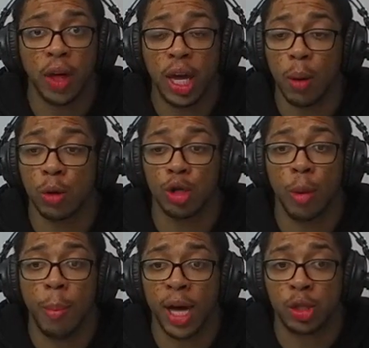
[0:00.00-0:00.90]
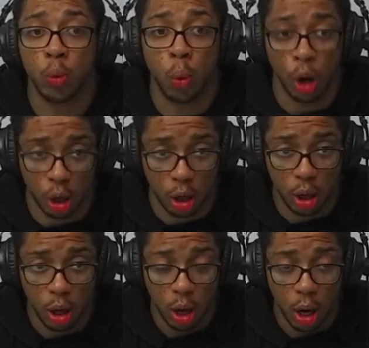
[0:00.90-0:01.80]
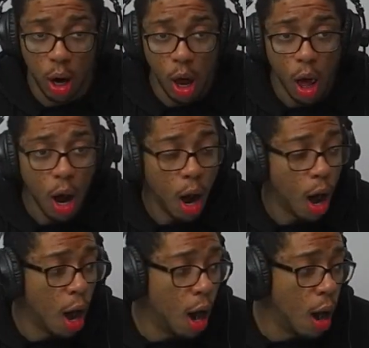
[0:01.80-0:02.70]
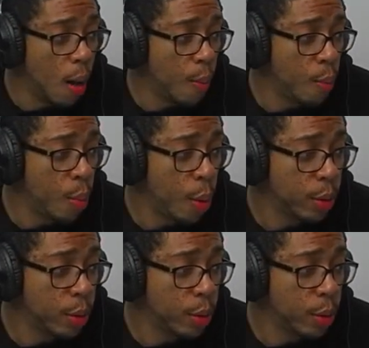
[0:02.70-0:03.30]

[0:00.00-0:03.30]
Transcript: think it was her best work. Um,